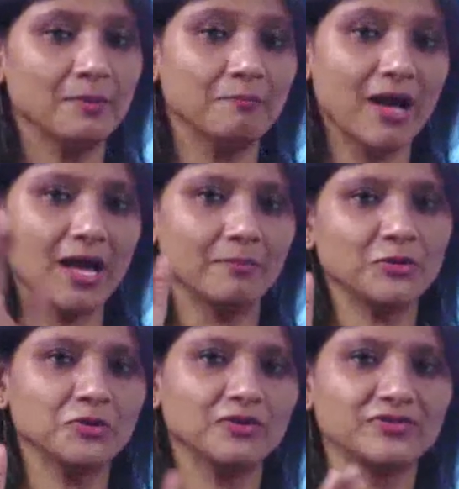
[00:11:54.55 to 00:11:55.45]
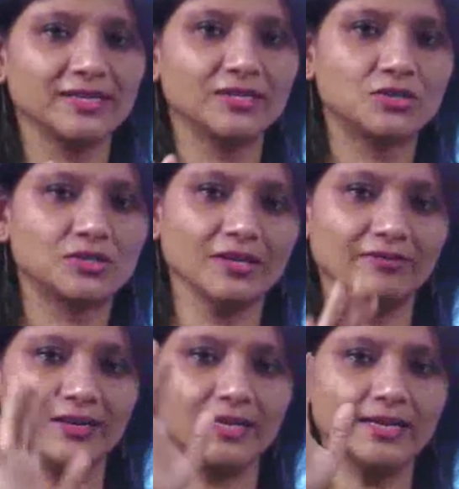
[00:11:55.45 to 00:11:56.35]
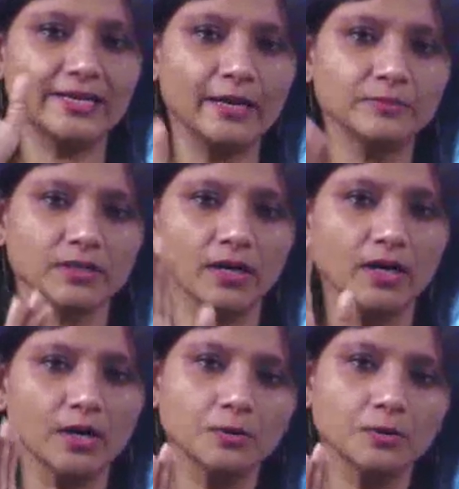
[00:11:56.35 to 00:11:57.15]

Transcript: ma'am, you have said 17 times uh,